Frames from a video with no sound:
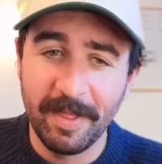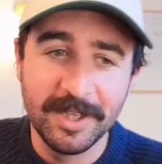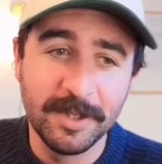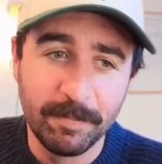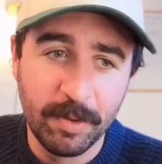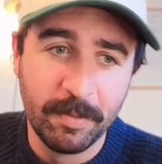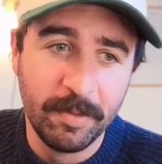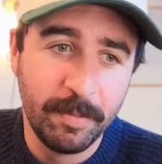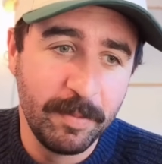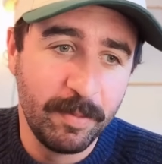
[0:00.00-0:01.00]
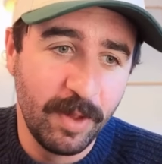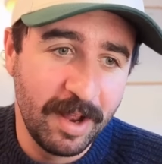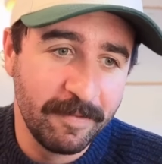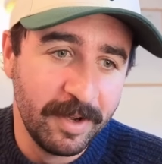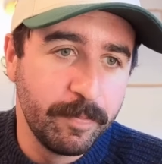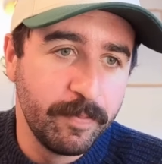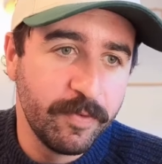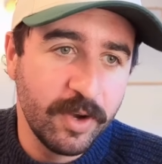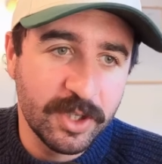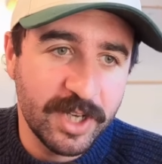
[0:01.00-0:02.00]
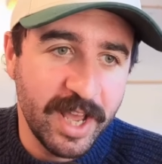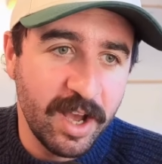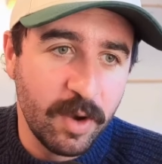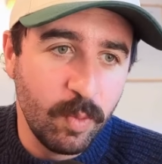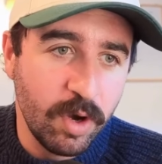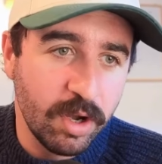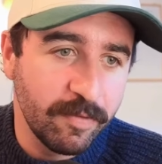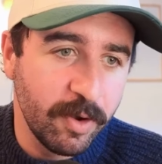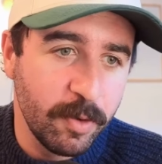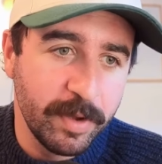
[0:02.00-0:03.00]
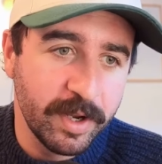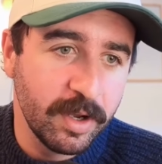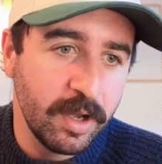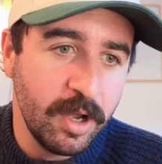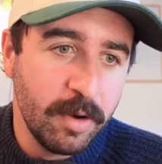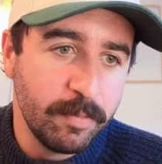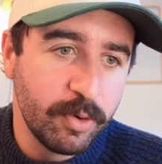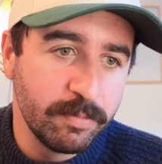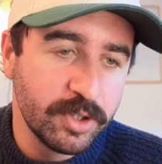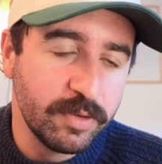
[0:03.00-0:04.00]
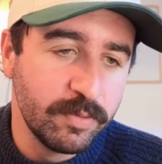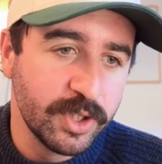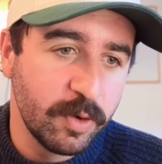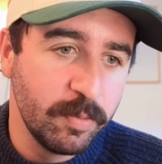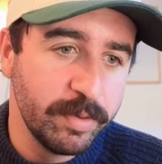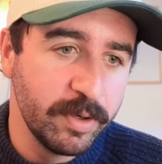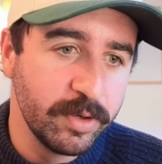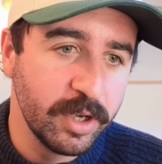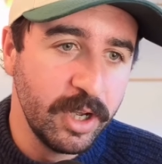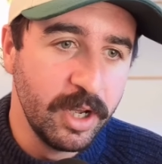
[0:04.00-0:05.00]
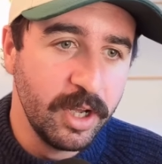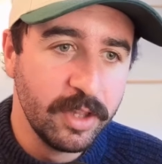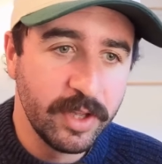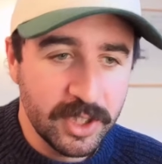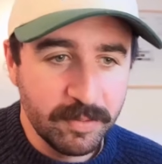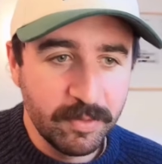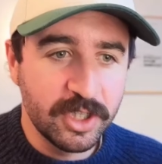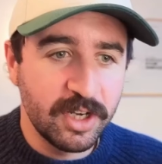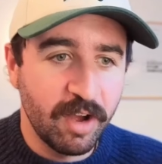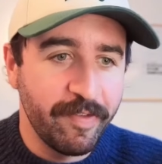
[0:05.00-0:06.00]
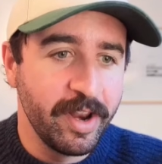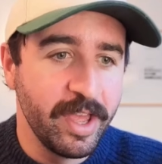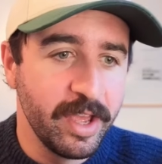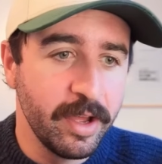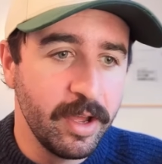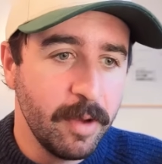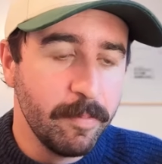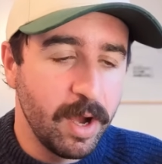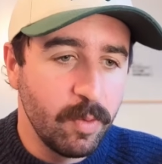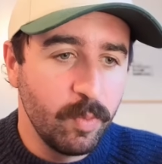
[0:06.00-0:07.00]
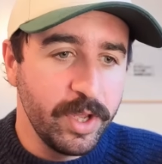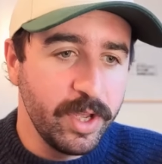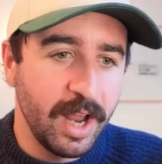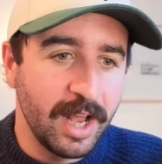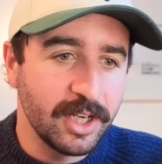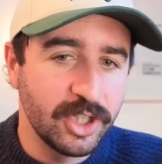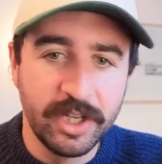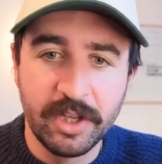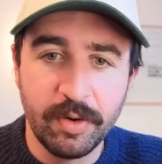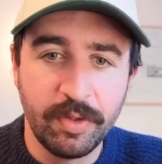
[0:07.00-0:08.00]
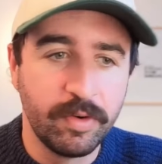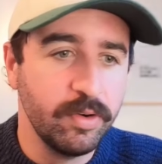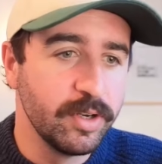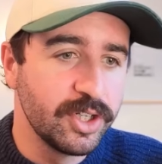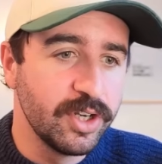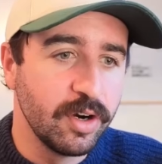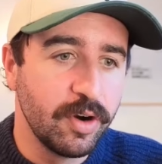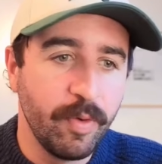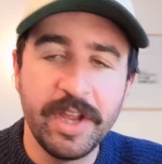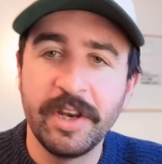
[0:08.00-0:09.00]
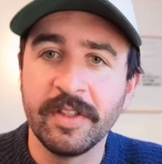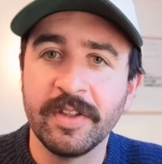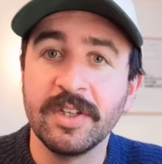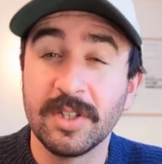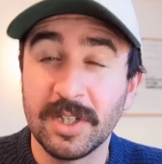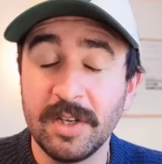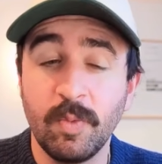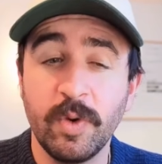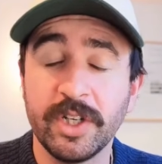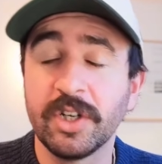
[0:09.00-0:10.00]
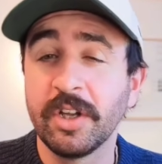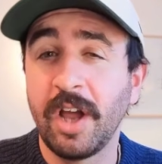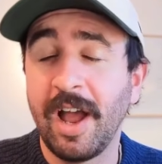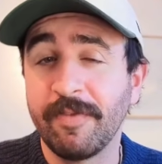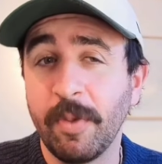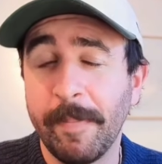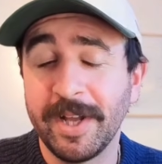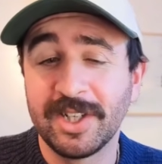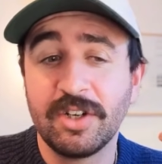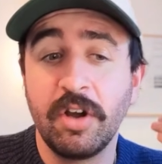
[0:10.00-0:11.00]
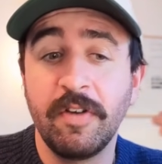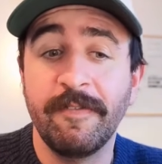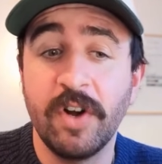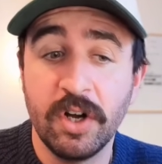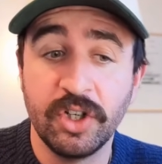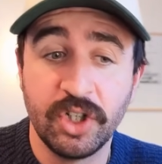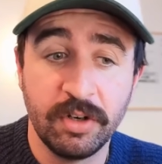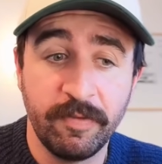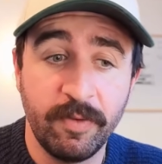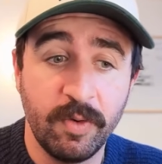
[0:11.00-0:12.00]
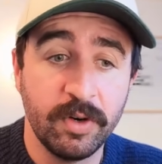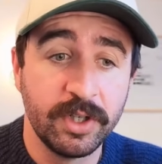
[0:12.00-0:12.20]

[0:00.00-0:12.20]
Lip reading: That is a problem that people have. First, AI workflow picker, prompt to result builder. There's some good stuff in here, but we can actually go through and start grading these to see which are going to have the best conversion for